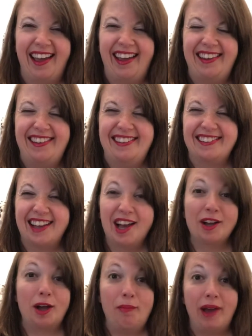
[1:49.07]
and
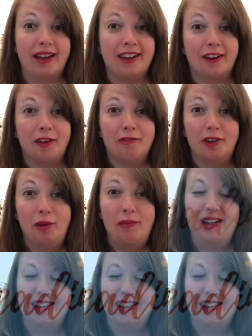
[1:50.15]
come back here and film.